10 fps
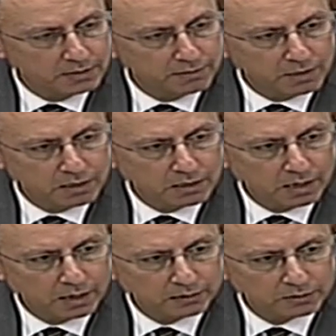in
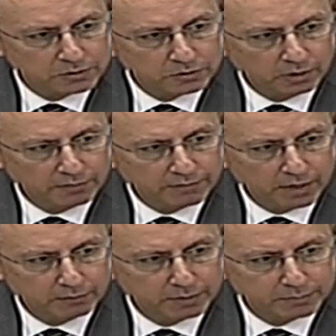the uh, control
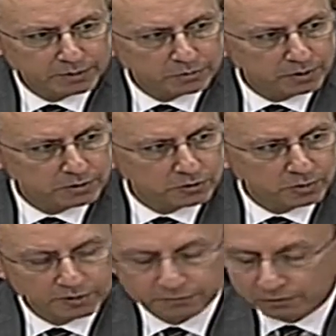environment
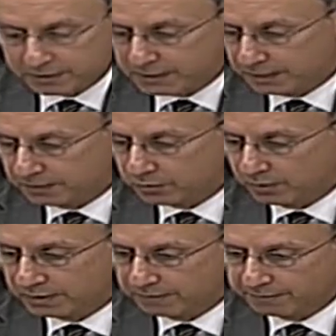between 2014
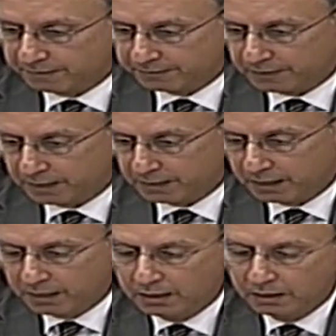and
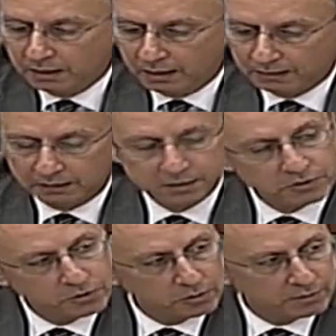2015. At
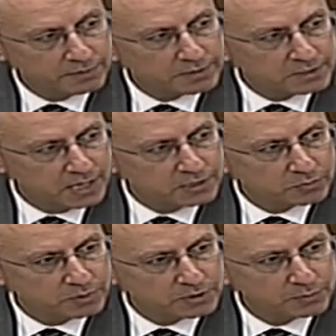least two of the
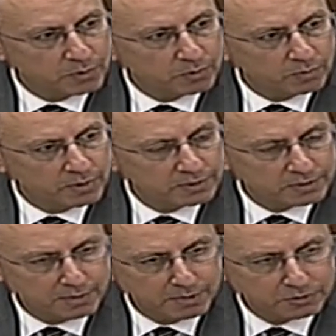states we spoke
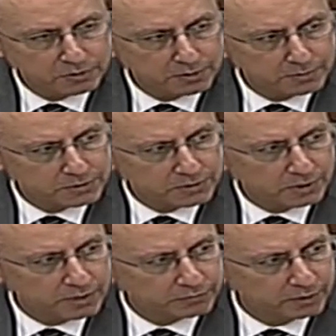with, as I mentioned to
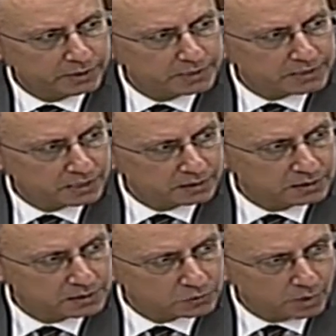Mr. Guthrie,
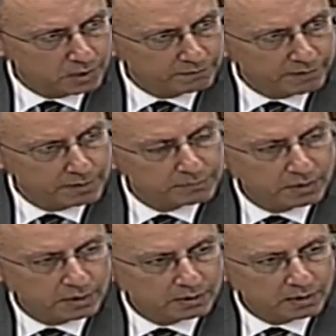Kentucky is one of
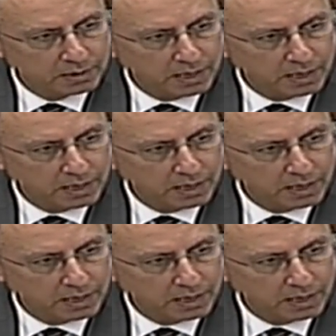them. Uh, they